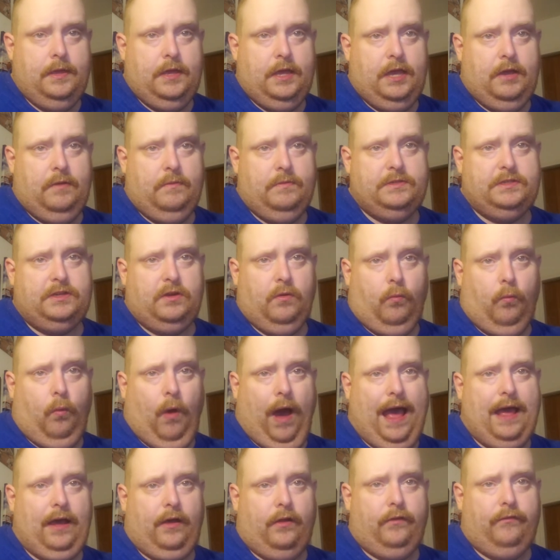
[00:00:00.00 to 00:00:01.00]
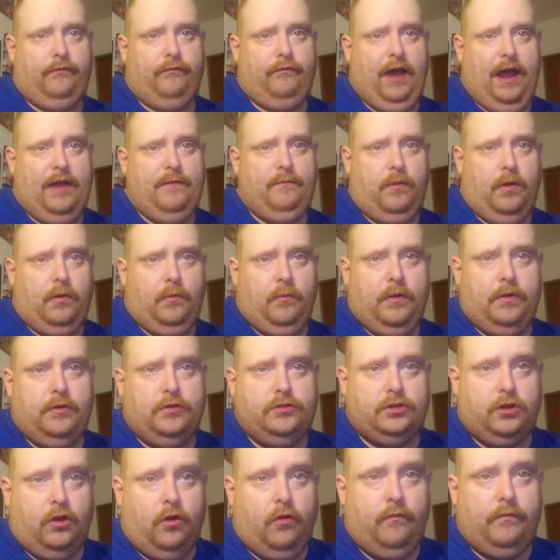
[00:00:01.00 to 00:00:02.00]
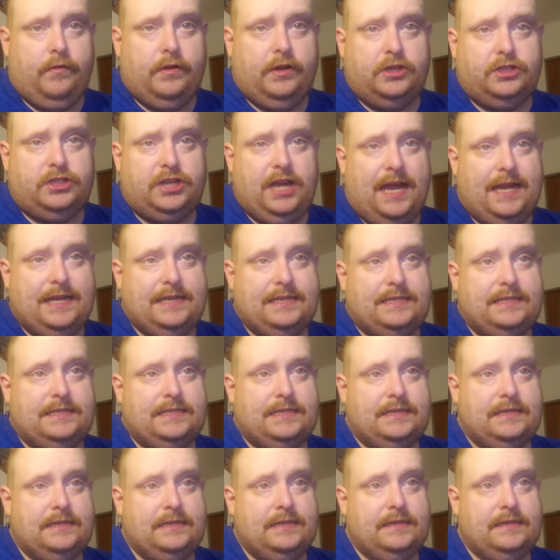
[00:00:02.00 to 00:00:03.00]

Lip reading: It was the Wild 5-1 winners over the Jets.